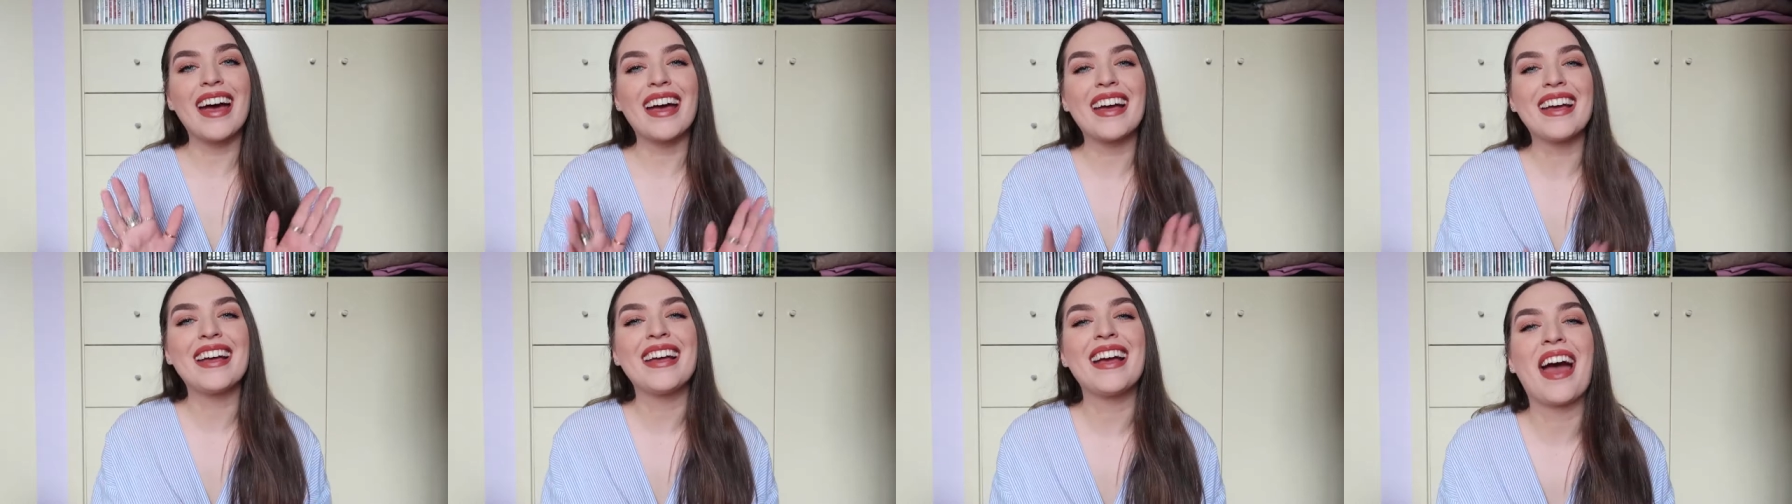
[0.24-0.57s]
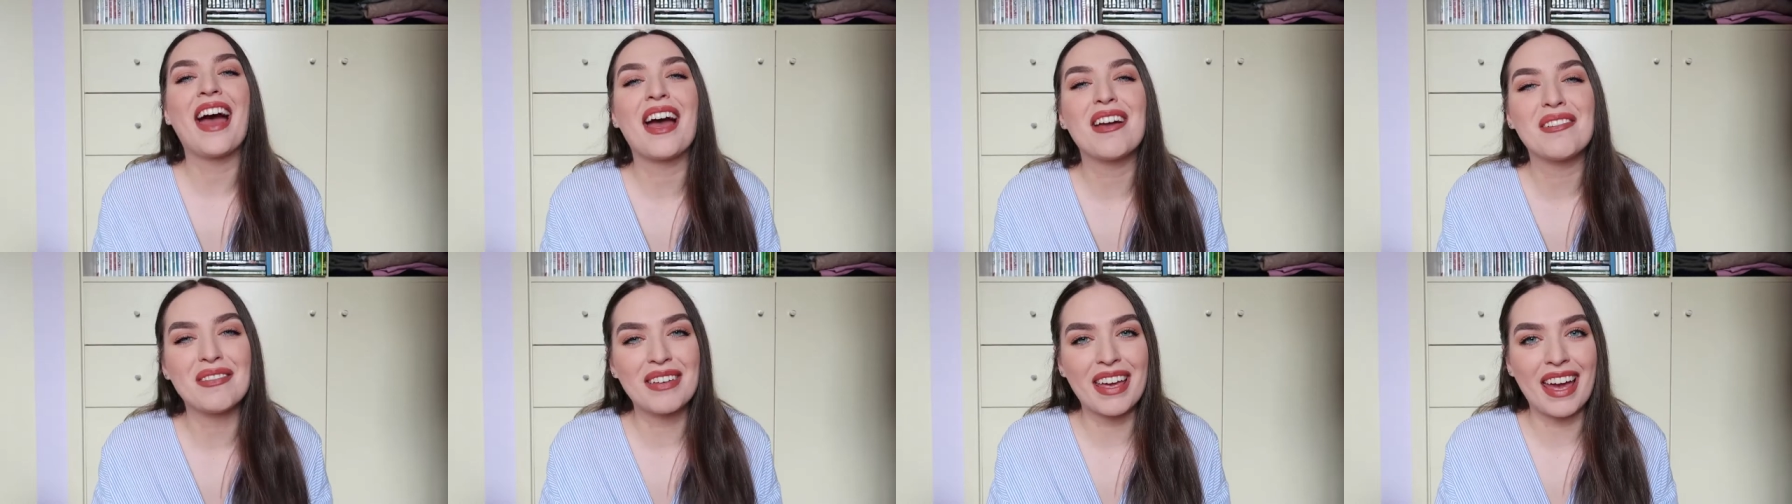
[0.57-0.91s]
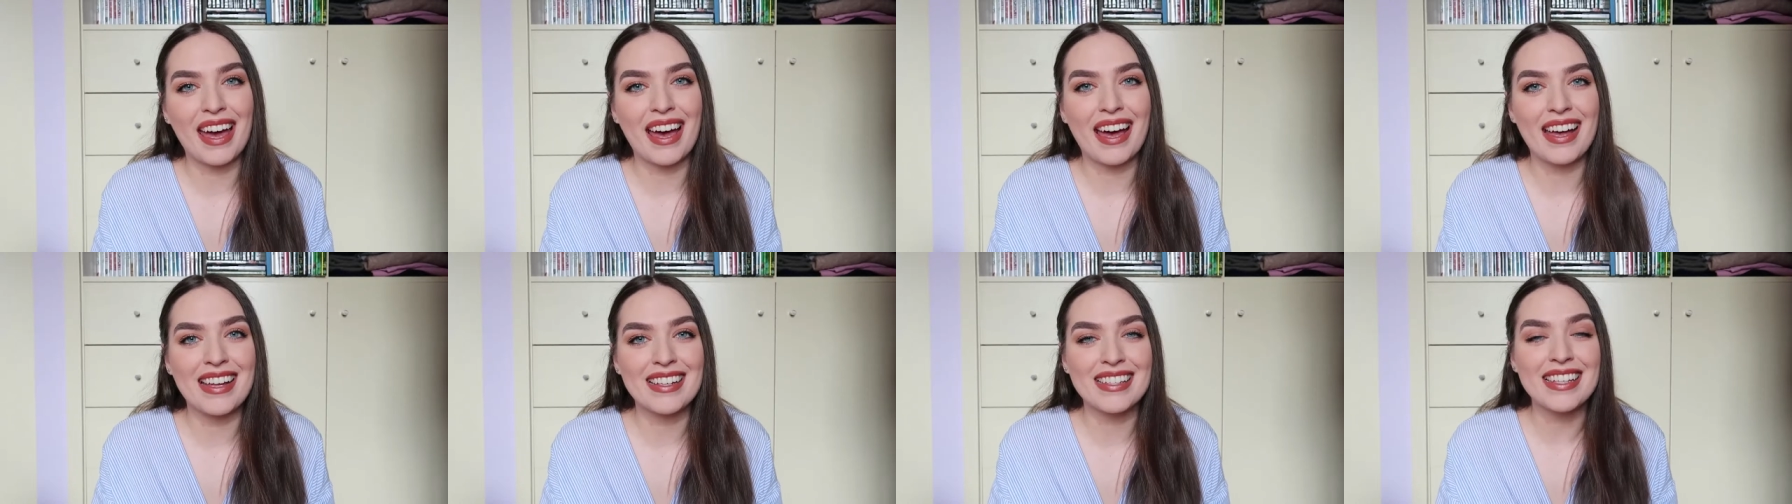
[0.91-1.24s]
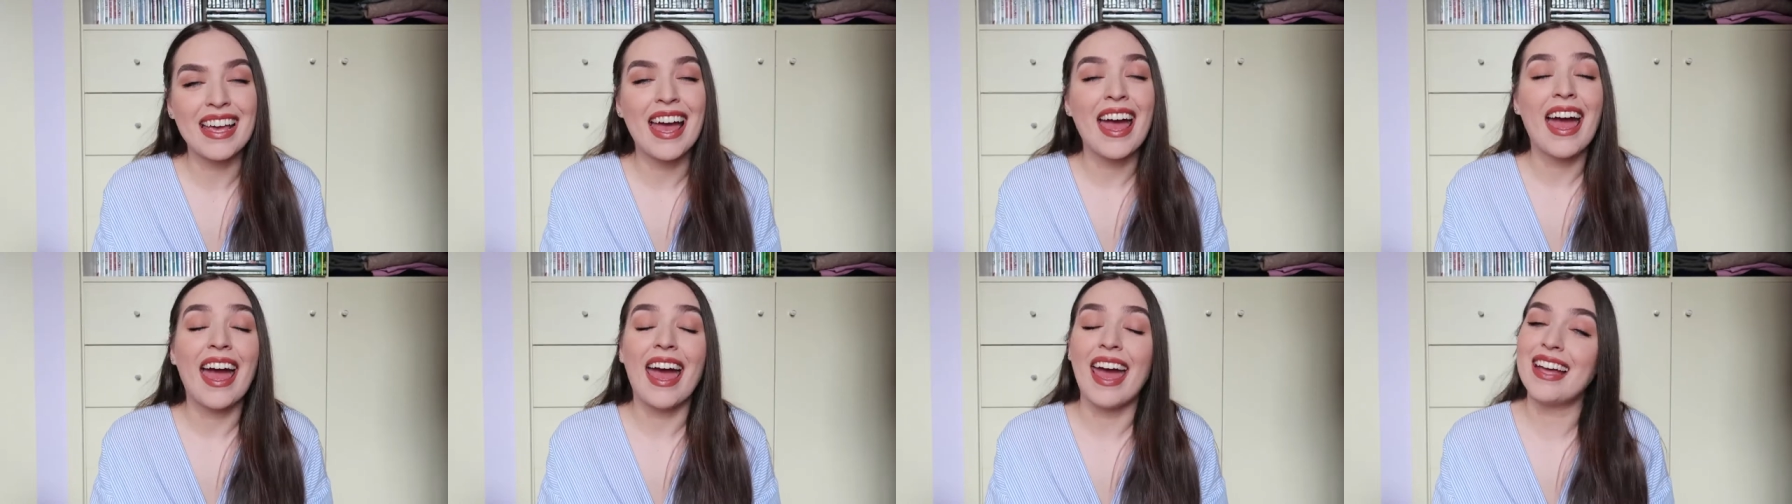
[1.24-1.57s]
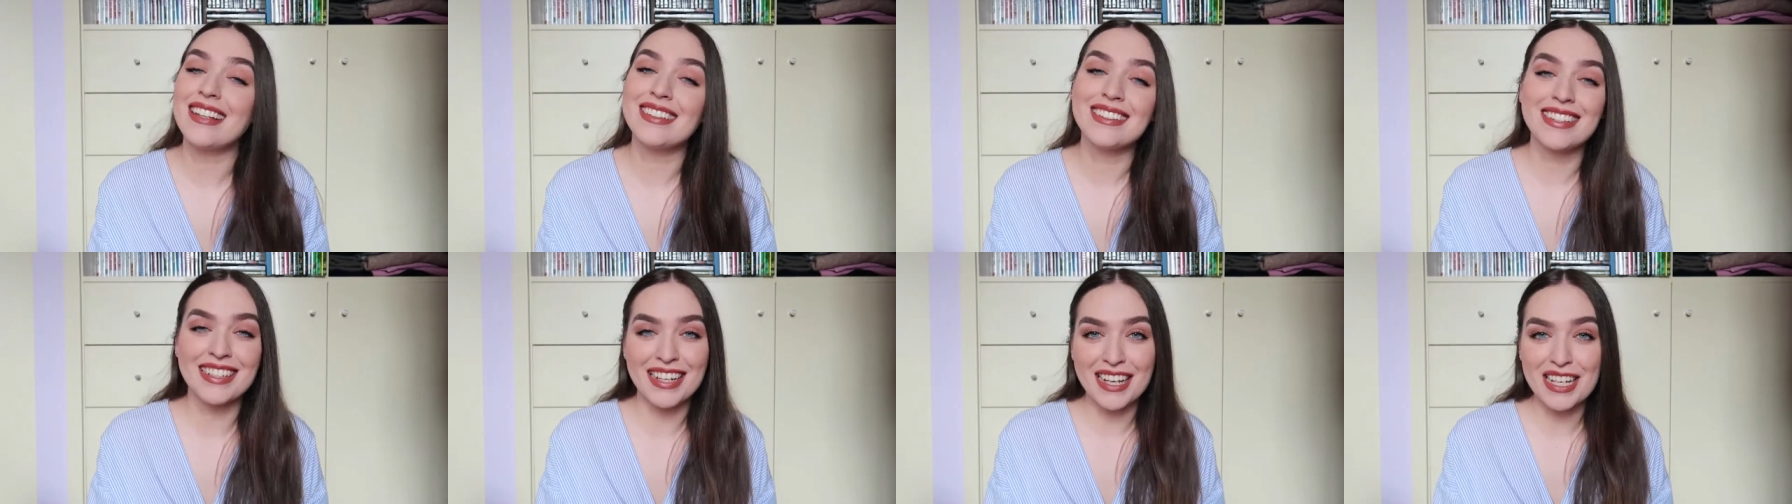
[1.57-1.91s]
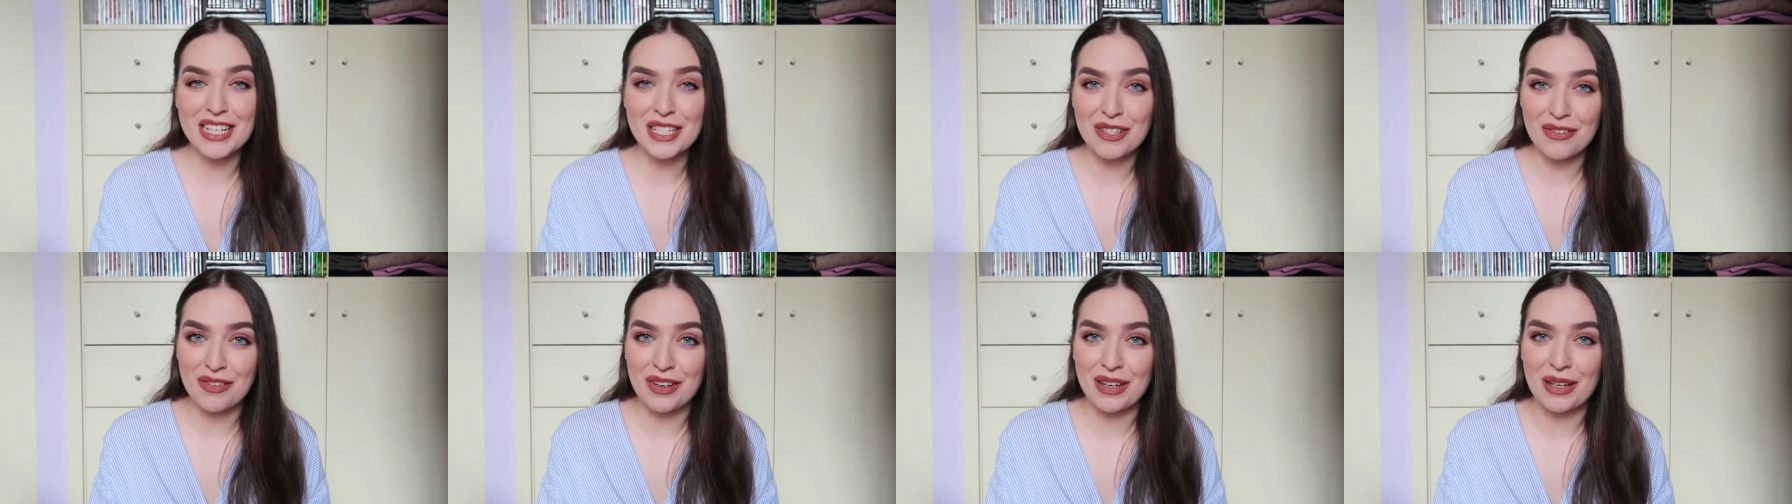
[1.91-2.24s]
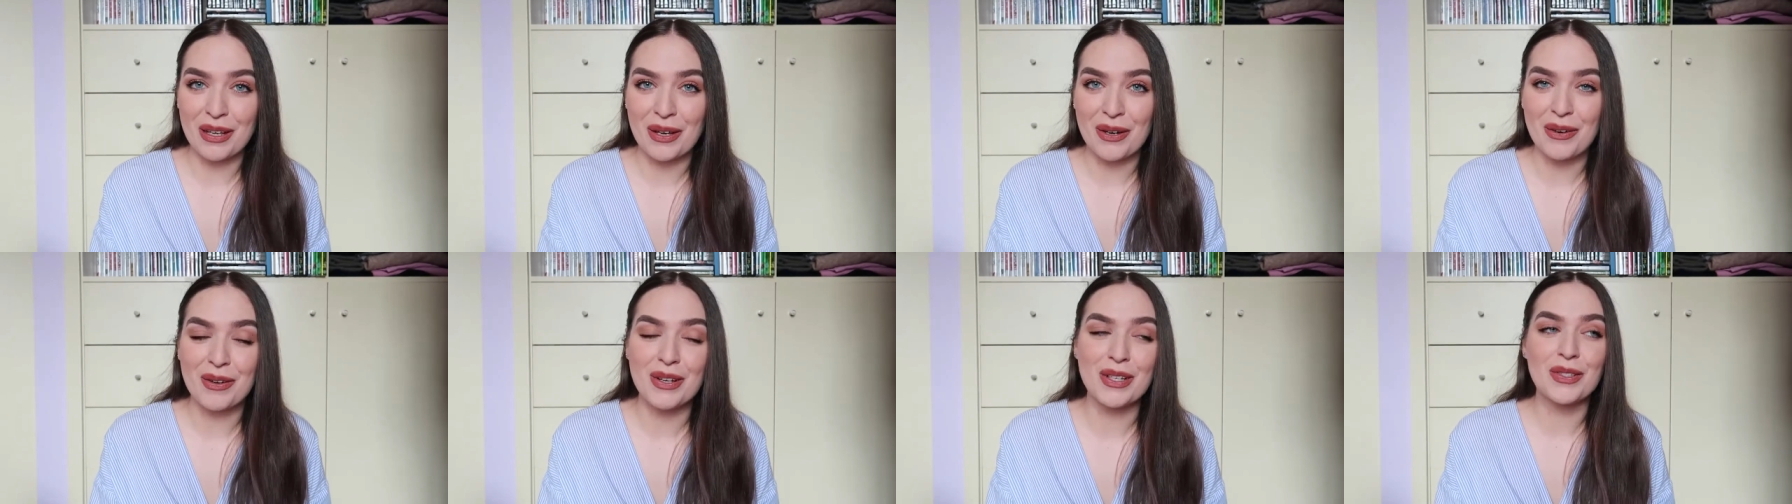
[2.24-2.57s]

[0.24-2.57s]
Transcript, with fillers: Hi, I'm Kat, and today's video